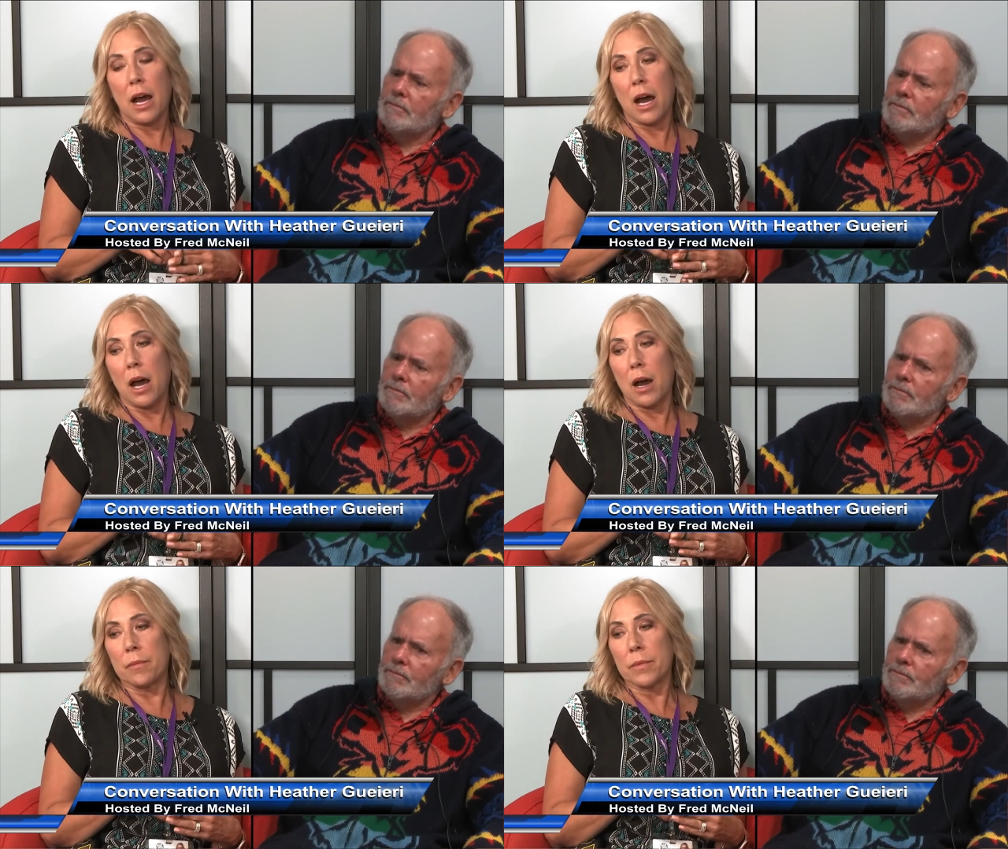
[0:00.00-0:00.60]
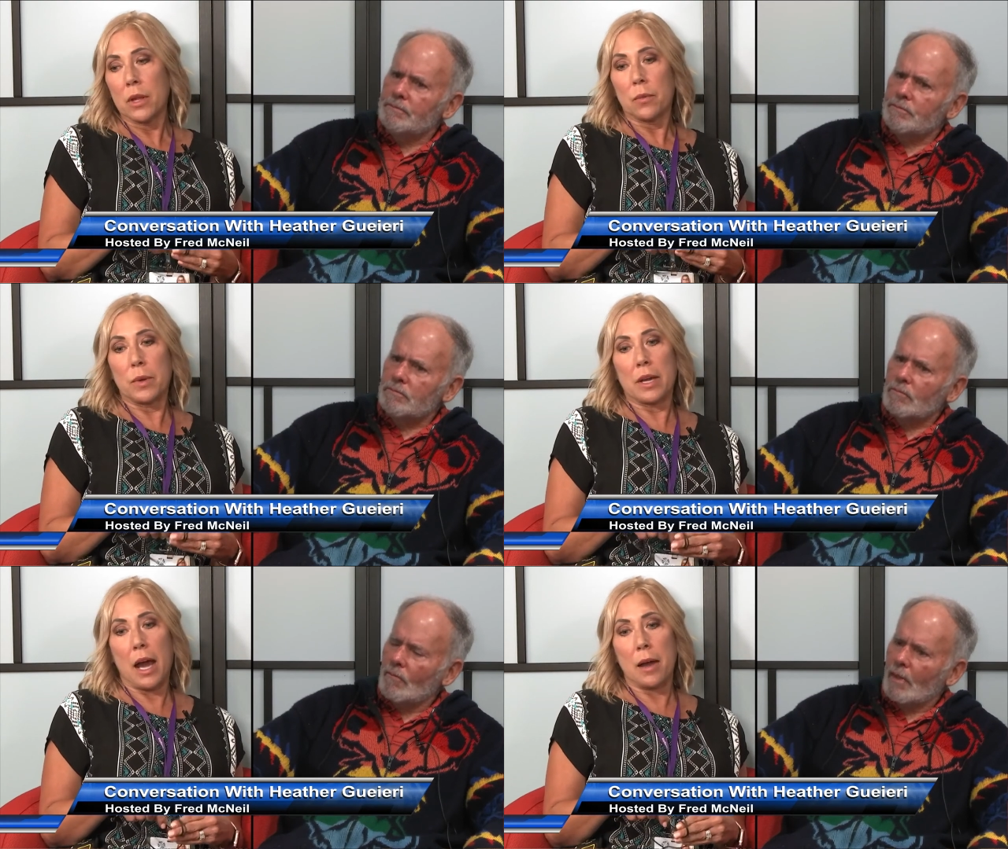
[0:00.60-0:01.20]
Speaker 1: Okay.
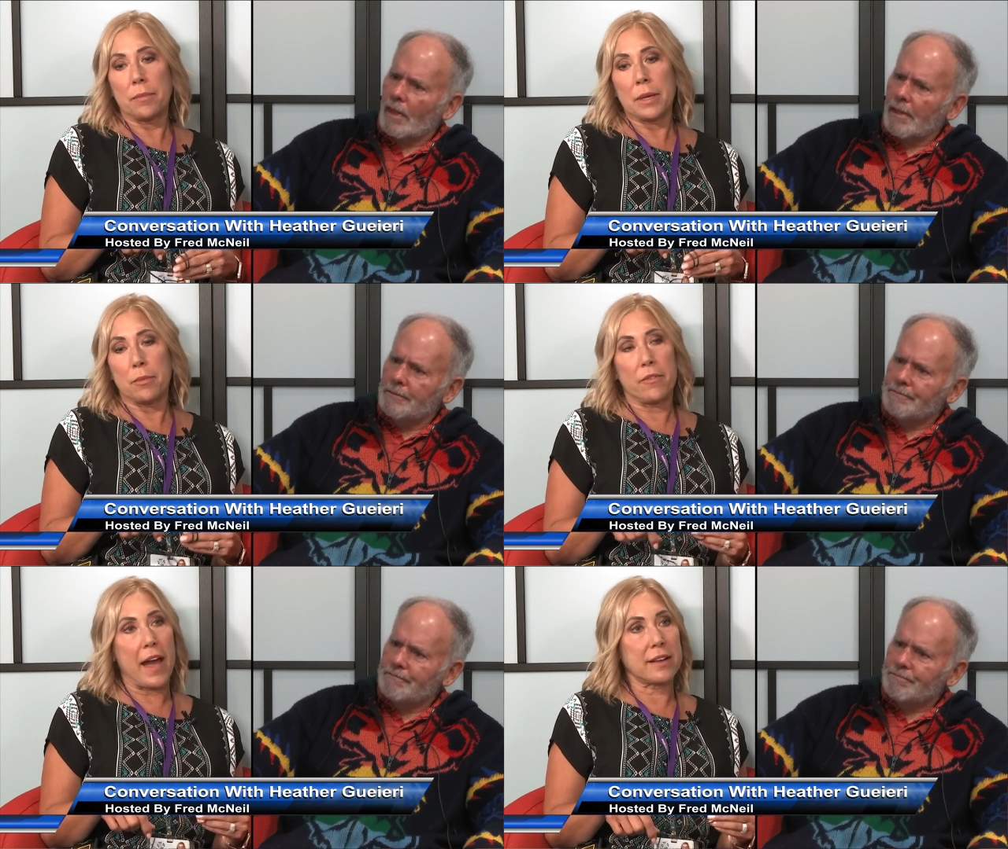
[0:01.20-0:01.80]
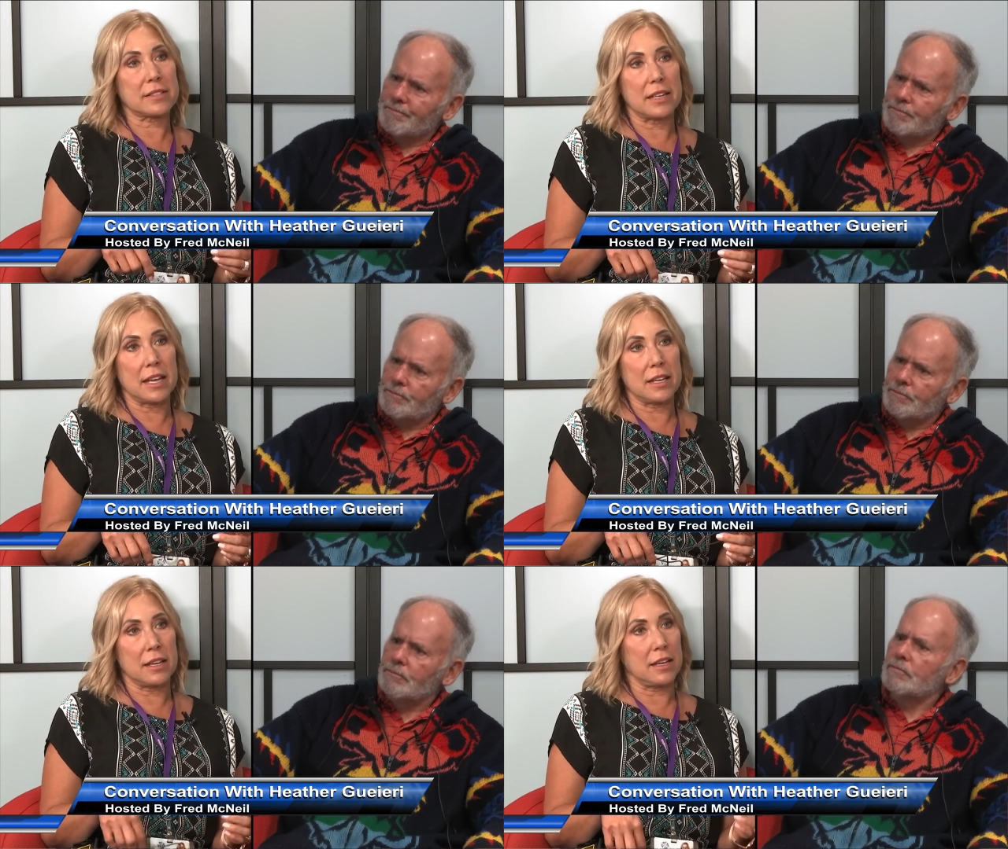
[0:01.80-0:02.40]
We got people
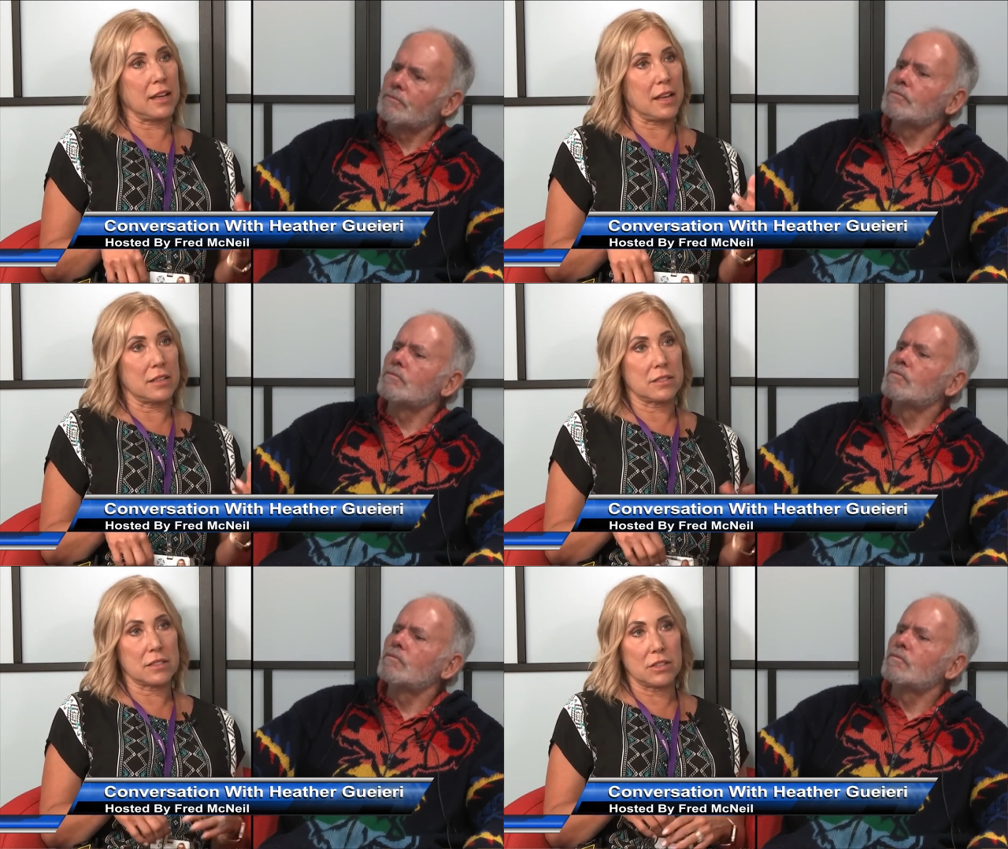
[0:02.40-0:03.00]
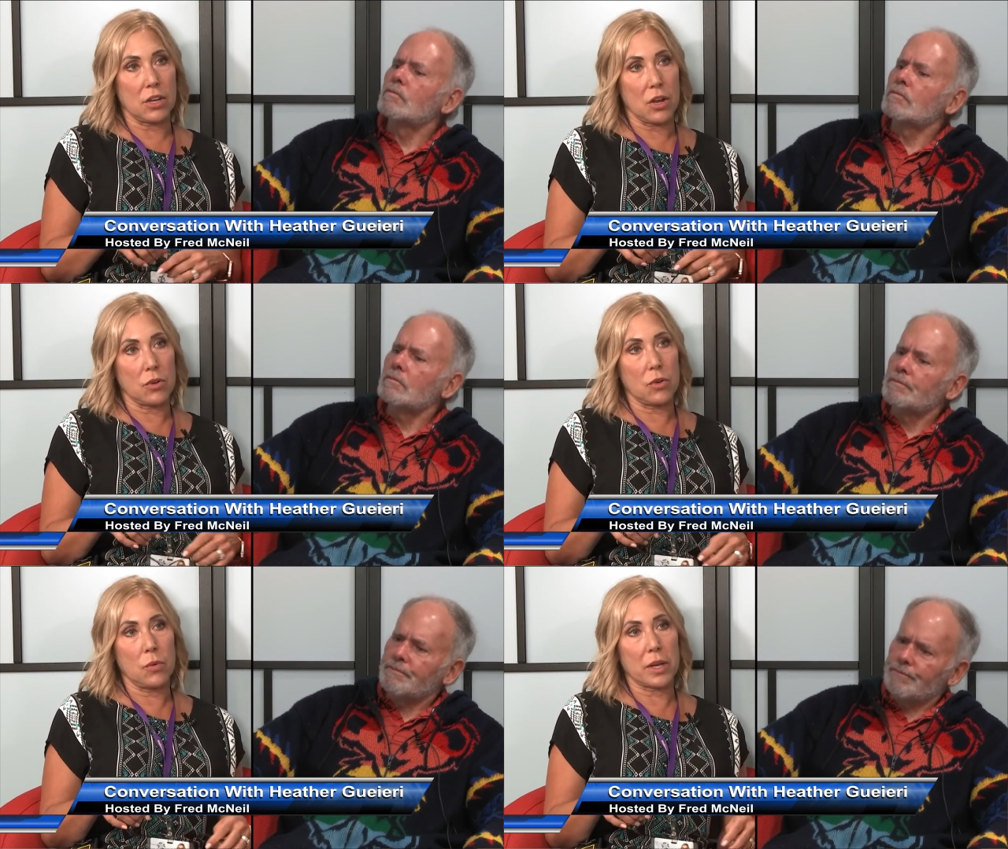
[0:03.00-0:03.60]
vaccinated as
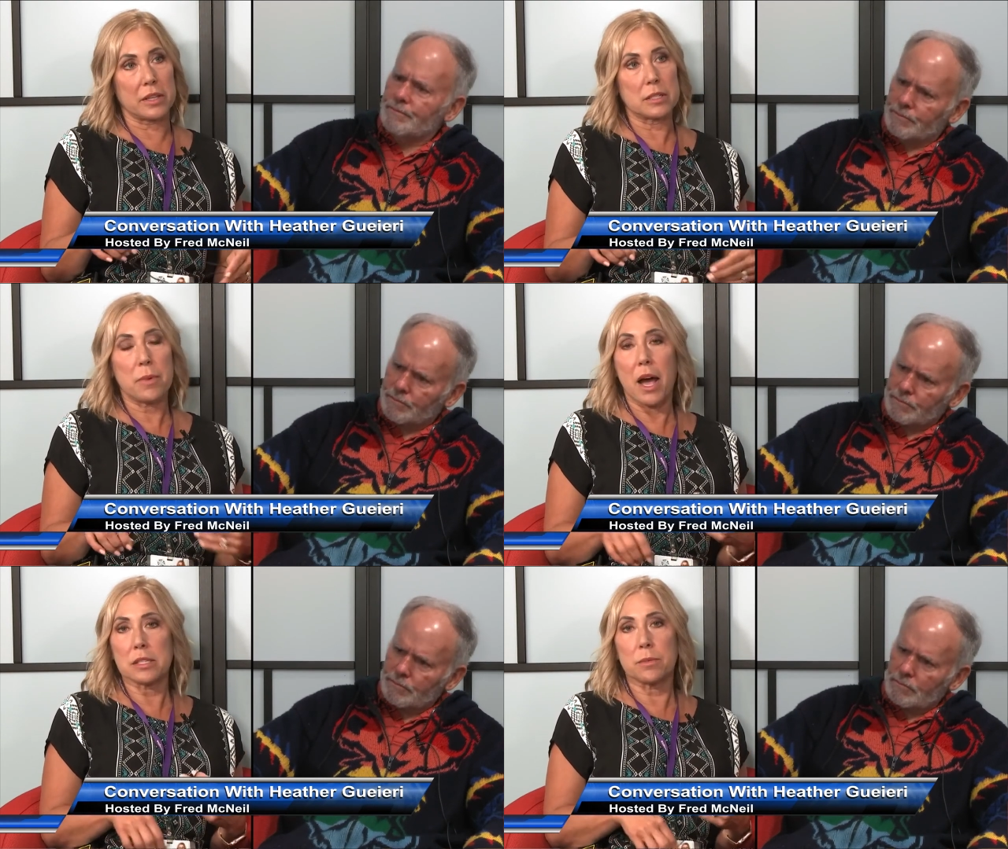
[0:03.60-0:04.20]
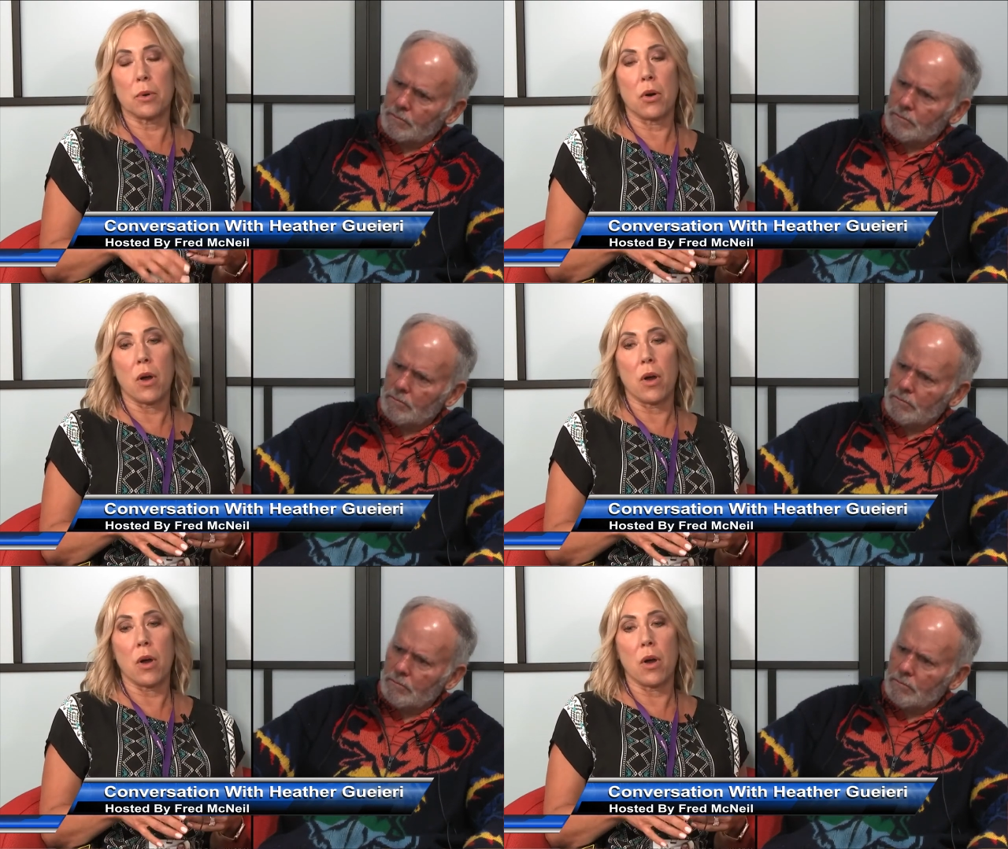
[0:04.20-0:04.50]
quickly as possible.